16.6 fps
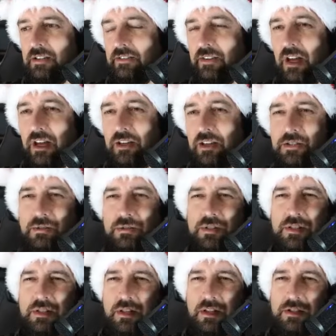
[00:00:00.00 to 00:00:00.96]
I saw
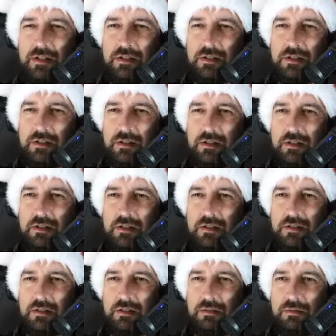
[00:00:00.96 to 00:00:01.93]
discussions
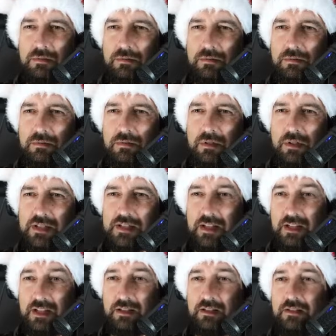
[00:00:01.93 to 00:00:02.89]
to
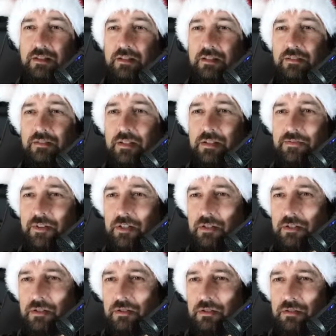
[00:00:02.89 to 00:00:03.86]
extend this
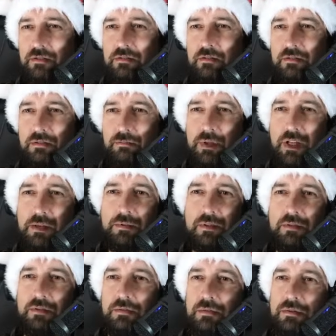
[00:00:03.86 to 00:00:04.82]
function to be able
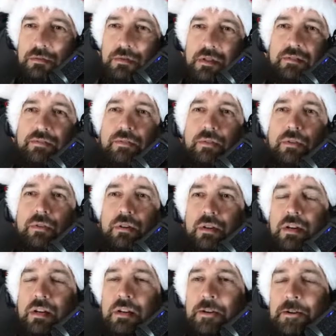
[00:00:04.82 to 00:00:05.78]
to use it for
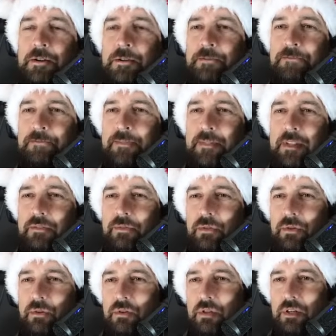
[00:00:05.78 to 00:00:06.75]

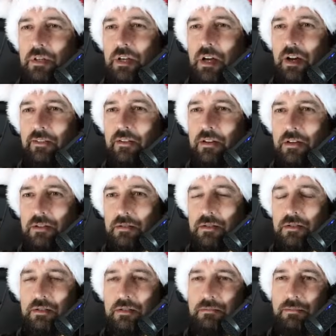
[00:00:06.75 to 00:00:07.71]
other
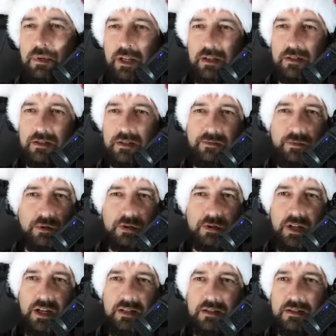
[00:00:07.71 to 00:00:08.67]
backends for
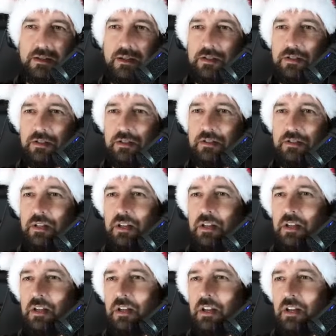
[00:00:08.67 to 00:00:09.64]
any session.
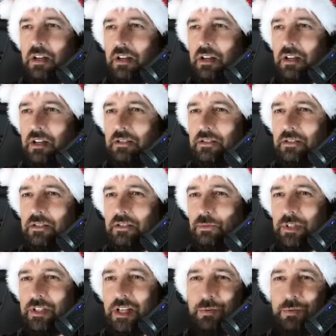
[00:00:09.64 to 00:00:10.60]
And
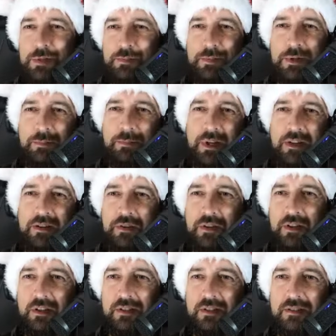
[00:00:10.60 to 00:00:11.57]
when I was
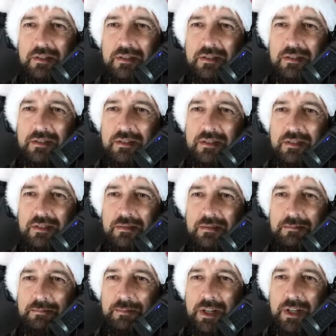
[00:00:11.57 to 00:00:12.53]
preparing
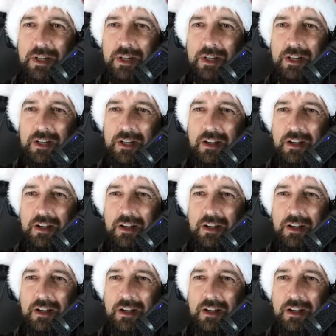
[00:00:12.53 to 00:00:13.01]
my how to,